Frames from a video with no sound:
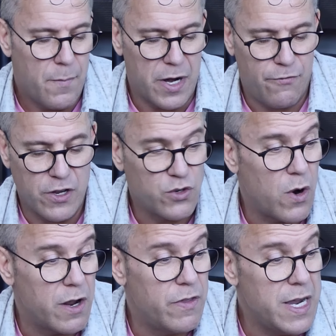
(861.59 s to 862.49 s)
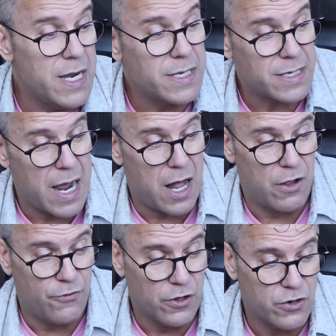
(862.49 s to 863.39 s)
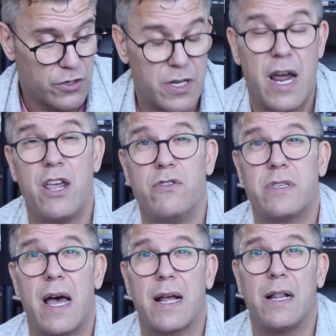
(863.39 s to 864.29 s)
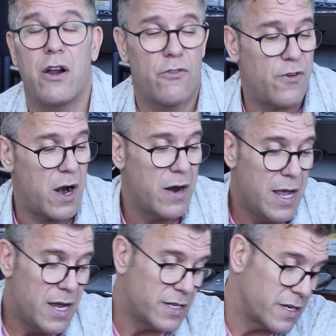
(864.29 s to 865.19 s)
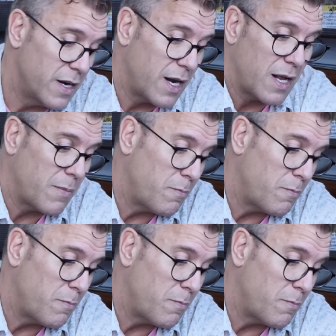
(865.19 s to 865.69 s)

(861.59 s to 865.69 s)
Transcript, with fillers: But if it's one of these style of filters and I use that clarifier, it's gonna